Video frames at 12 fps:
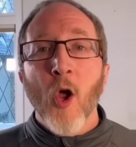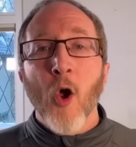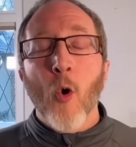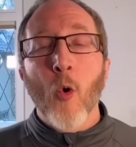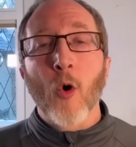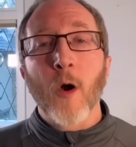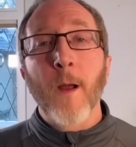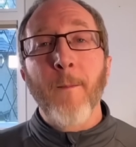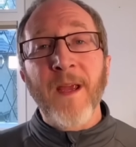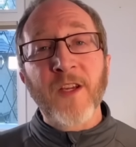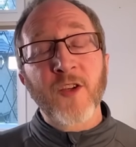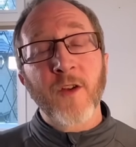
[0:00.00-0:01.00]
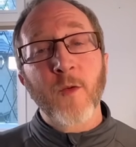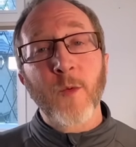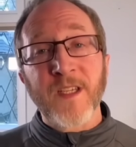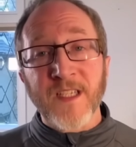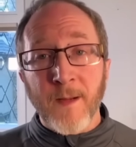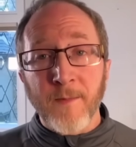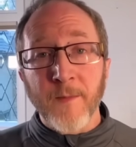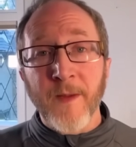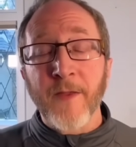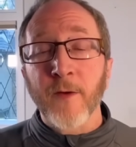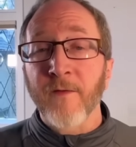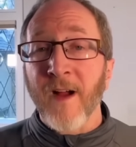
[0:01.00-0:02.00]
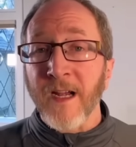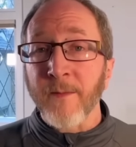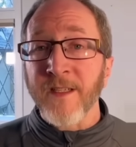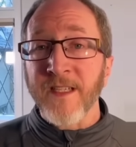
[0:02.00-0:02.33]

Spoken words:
or make sure that we supplement their vitamin